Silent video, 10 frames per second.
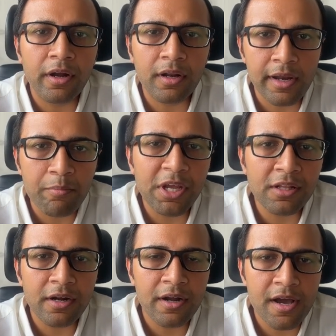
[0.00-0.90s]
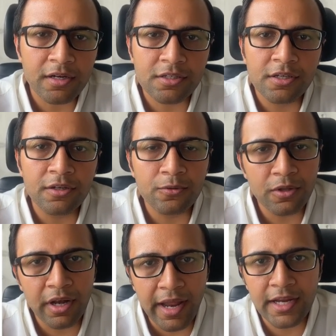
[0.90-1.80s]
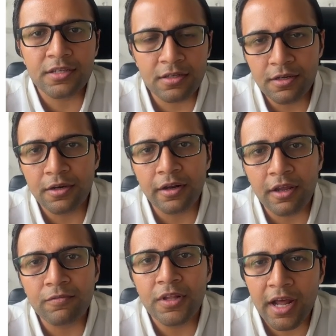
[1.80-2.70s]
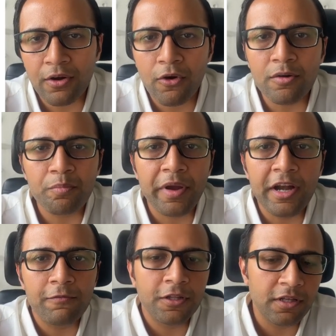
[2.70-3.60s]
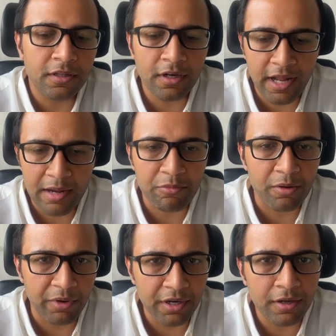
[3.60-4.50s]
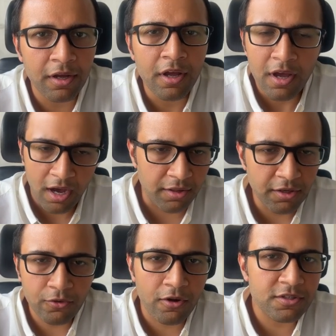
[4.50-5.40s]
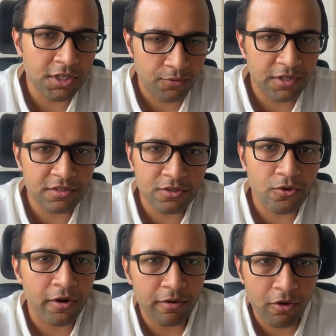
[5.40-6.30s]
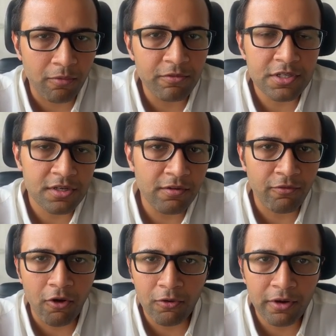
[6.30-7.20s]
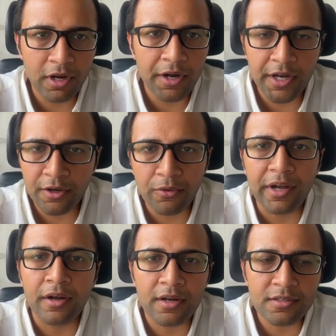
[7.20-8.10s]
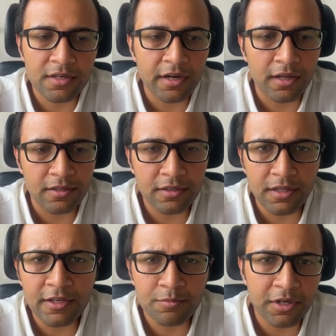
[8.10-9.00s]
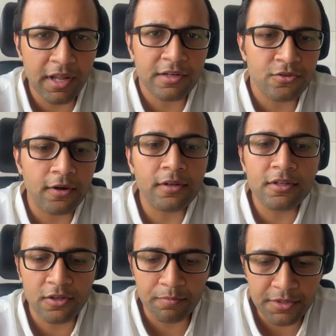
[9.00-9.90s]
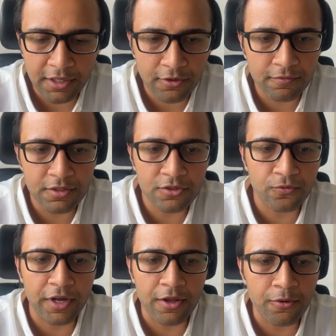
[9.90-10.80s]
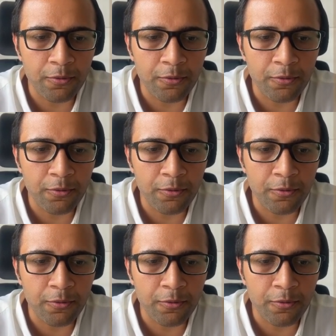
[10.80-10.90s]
claiming the deduction to the next year if they are not paid within the time limit. Other consequences obviously follow relating to interest and other things, but that's not the subject of this video.